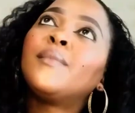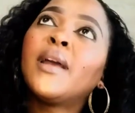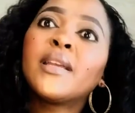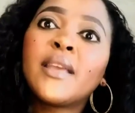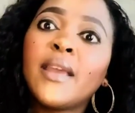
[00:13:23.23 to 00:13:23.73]

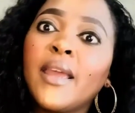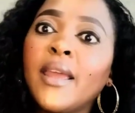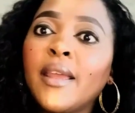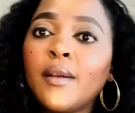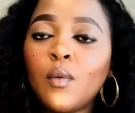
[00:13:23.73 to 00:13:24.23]

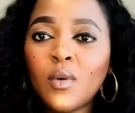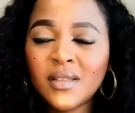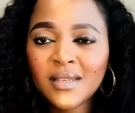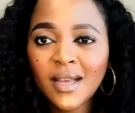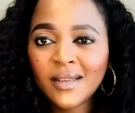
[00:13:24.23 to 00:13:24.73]
AKA
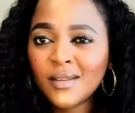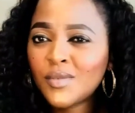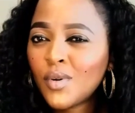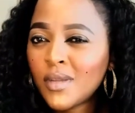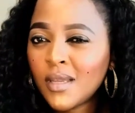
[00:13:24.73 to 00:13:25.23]
was kind
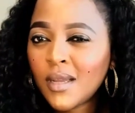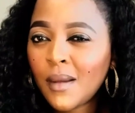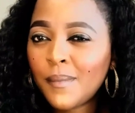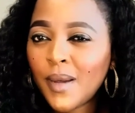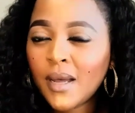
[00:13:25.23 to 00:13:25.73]
of talking
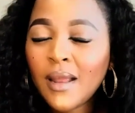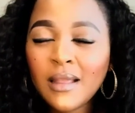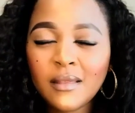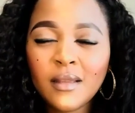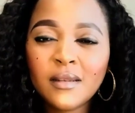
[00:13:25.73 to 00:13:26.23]
about
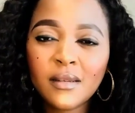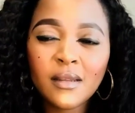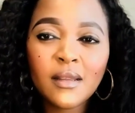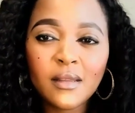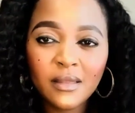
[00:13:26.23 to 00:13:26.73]
at
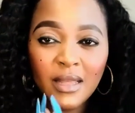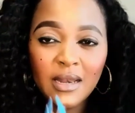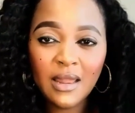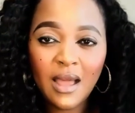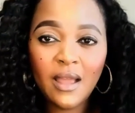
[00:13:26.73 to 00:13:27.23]

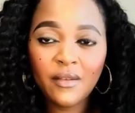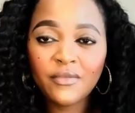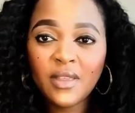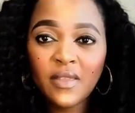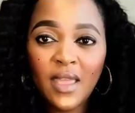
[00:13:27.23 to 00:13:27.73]
that
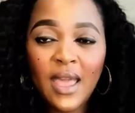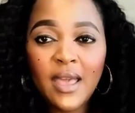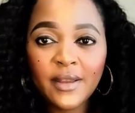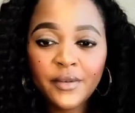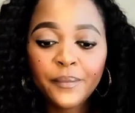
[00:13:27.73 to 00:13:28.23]
live that they
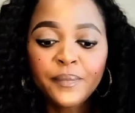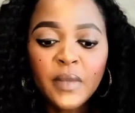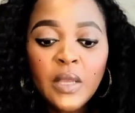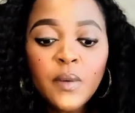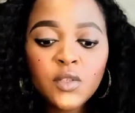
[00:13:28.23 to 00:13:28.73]
had.
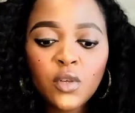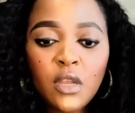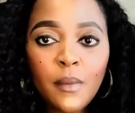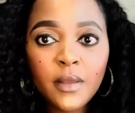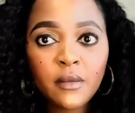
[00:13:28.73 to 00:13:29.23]
He was
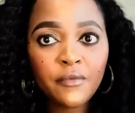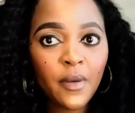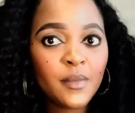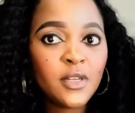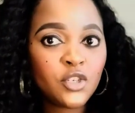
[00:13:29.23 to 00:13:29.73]
talking about the
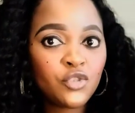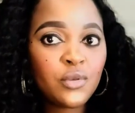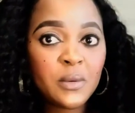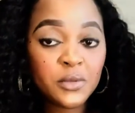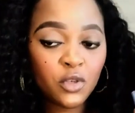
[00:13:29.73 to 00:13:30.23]
family
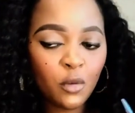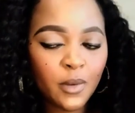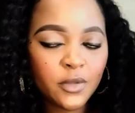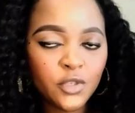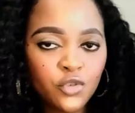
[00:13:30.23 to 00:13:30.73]
tree. He was talking
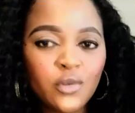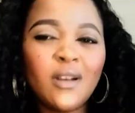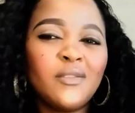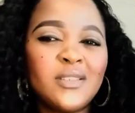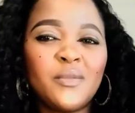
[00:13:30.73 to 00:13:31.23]
about the tree.
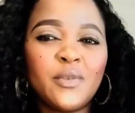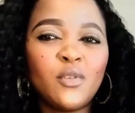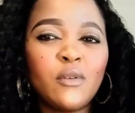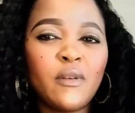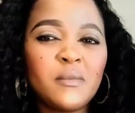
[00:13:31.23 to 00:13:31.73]
Obviously, we
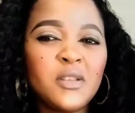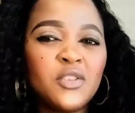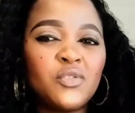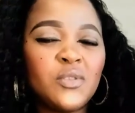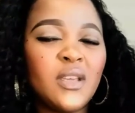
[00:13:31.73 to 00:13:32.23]
know a family
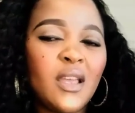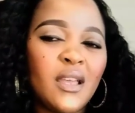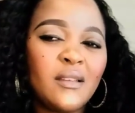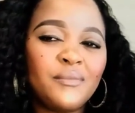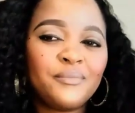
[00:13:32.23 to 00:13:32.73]
tree.
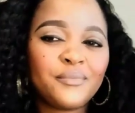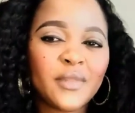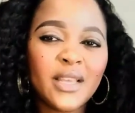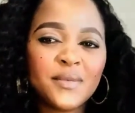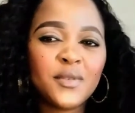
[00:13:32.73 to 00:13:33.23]

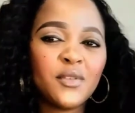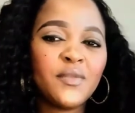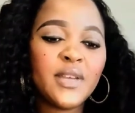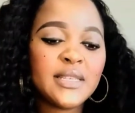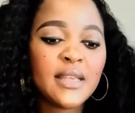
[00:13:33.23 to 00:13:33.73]
Catch in your
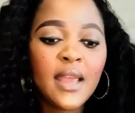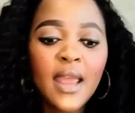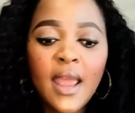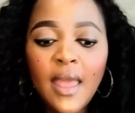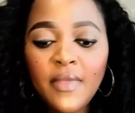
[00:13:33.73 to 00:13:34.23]
vest.
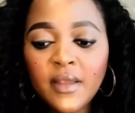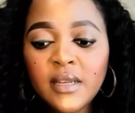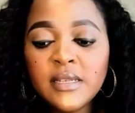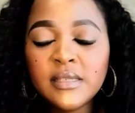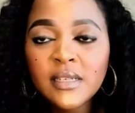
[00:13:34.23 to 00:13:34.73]
And then
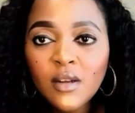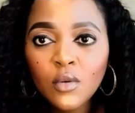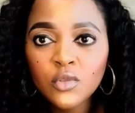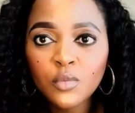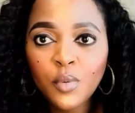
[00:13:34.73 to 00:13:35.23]
he did
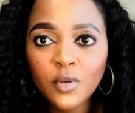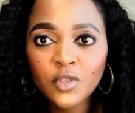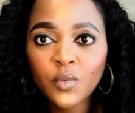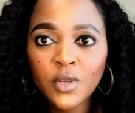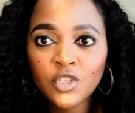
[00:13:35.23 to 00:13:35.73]
also pose
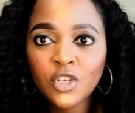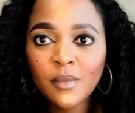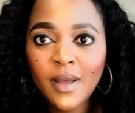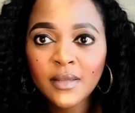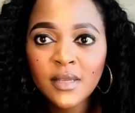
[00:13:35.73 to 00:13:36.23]
the question
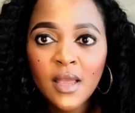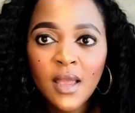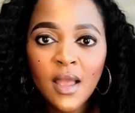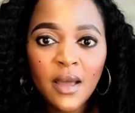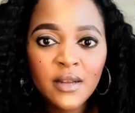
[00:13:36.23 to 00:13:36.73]
about
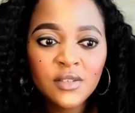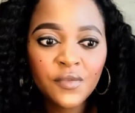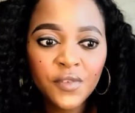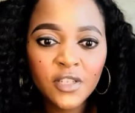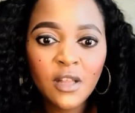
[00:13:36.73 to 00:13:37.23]
how did you
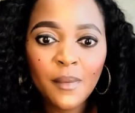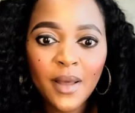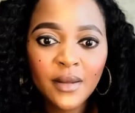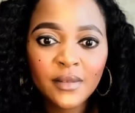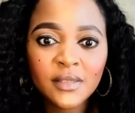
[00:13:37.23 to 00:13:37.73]
feel
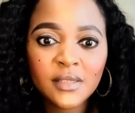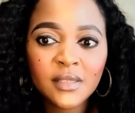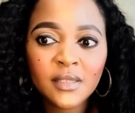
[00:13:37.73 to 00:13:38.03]
about